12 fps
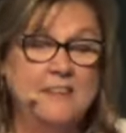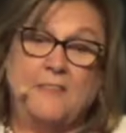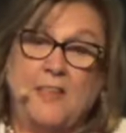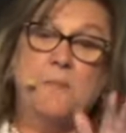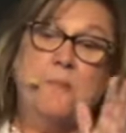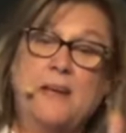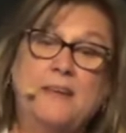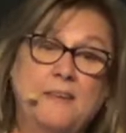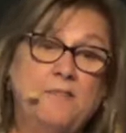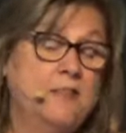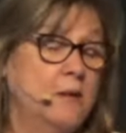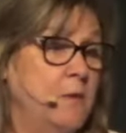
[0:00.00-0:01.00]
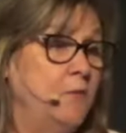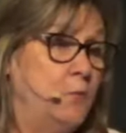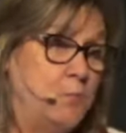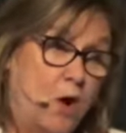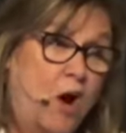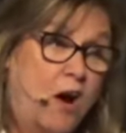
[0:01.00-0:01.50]
Now, that might give some of
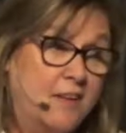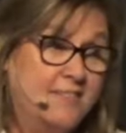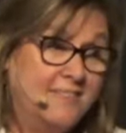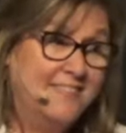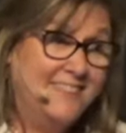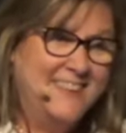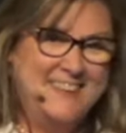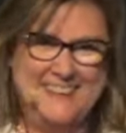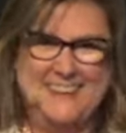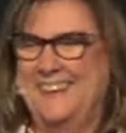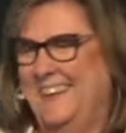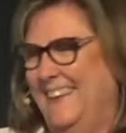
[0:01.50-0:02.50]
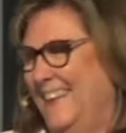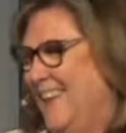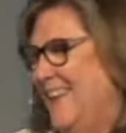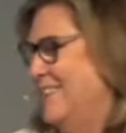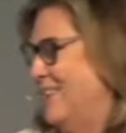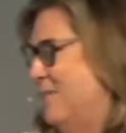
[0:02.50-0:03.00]
you pause,
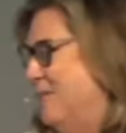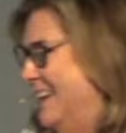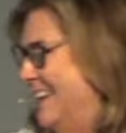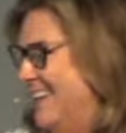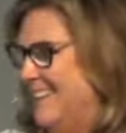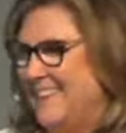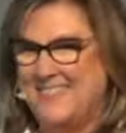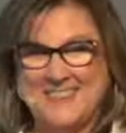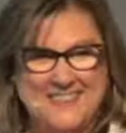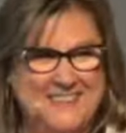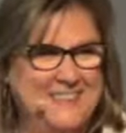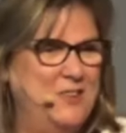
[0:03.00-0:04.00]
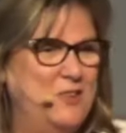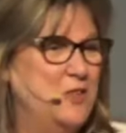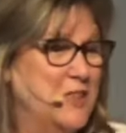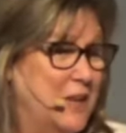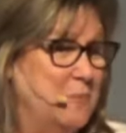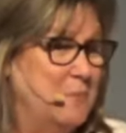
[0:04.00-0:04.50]
some of the things that you
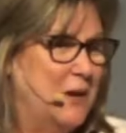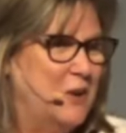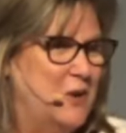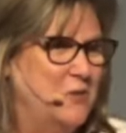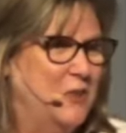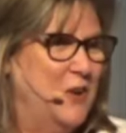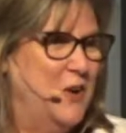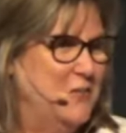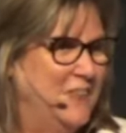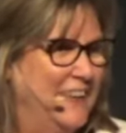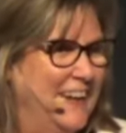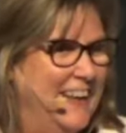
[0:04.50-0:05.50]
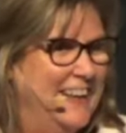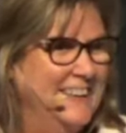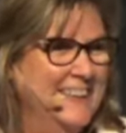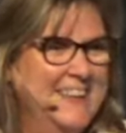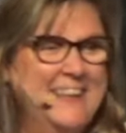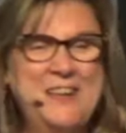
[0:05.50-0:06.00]
think about over and over
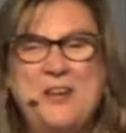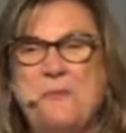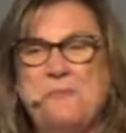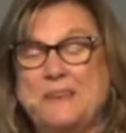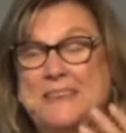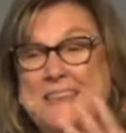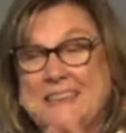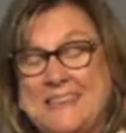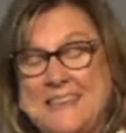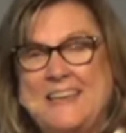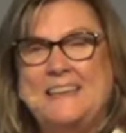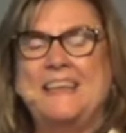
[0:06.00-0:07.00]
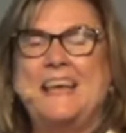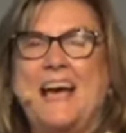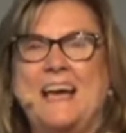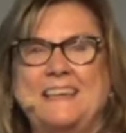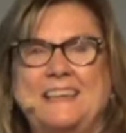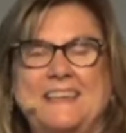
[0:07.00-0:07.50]
again, but the
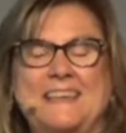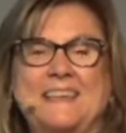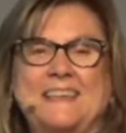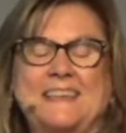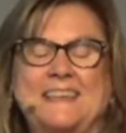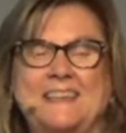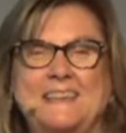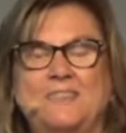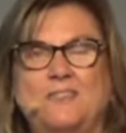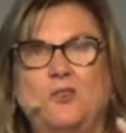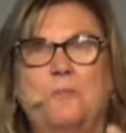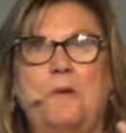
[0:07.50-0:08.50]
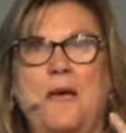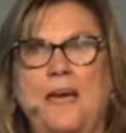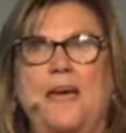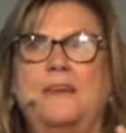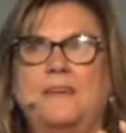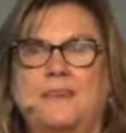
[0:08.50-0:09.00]
idea is to
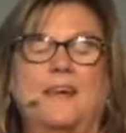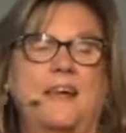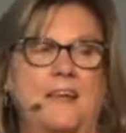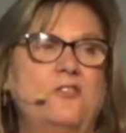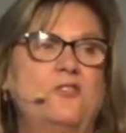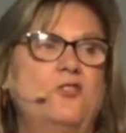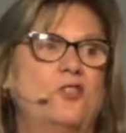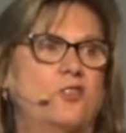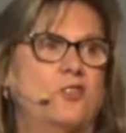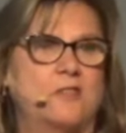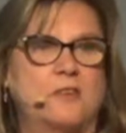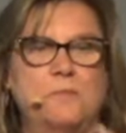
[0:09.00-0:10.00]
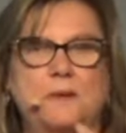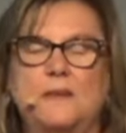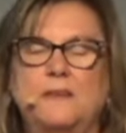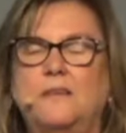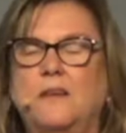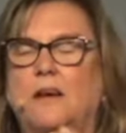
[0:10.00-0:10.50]
pay attention, to
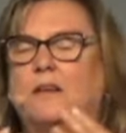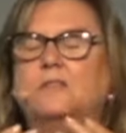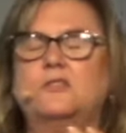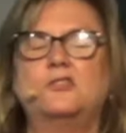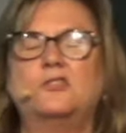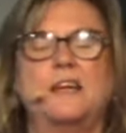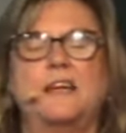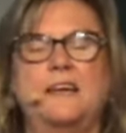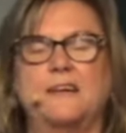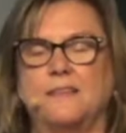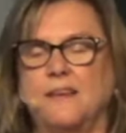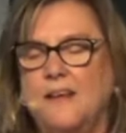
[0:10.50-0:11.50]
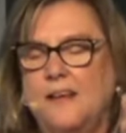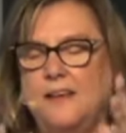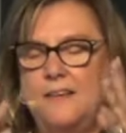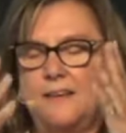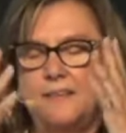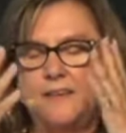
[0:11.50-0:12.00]
begin to understand
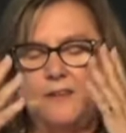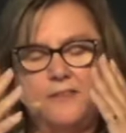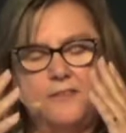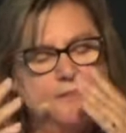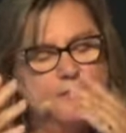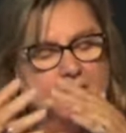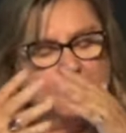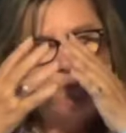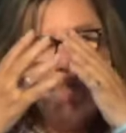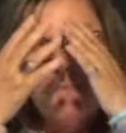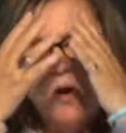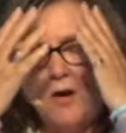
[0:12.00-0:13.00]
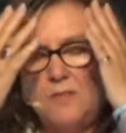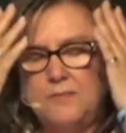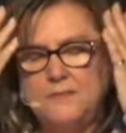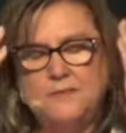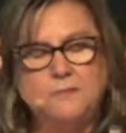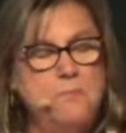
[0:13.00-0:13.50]
that there is this
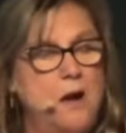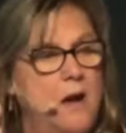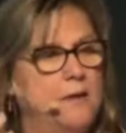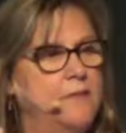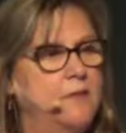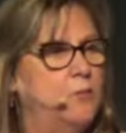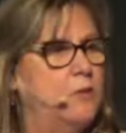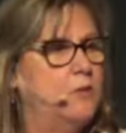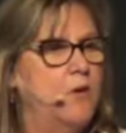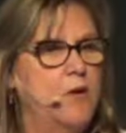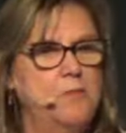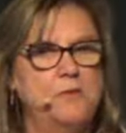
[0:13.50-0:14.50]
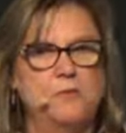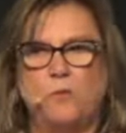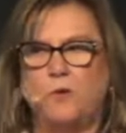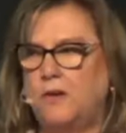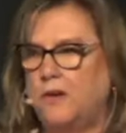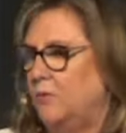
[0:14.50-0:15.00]
marvelous mind that we're always
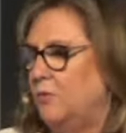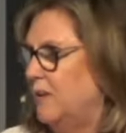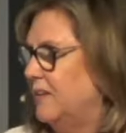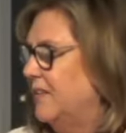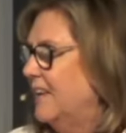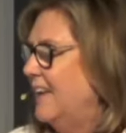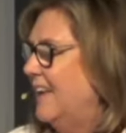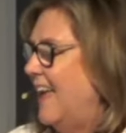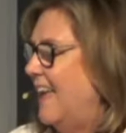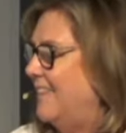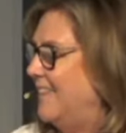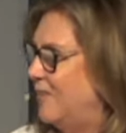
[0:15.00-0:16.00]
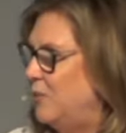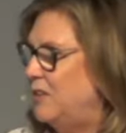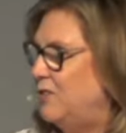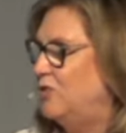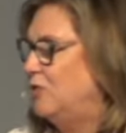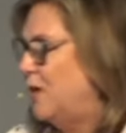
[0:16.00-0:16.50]
working with, and that we
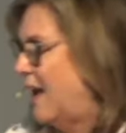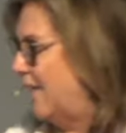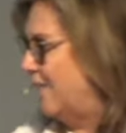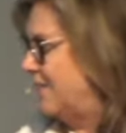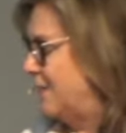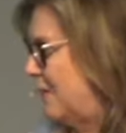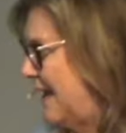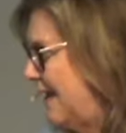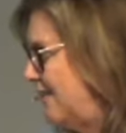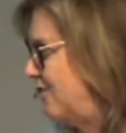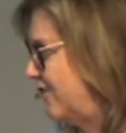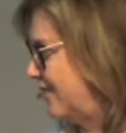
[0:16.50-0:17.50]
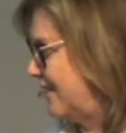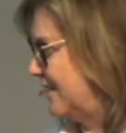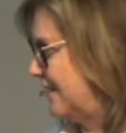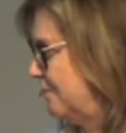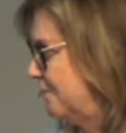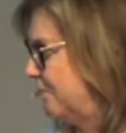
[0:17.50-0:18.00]
do have some
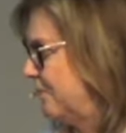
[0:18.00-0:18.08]
agency.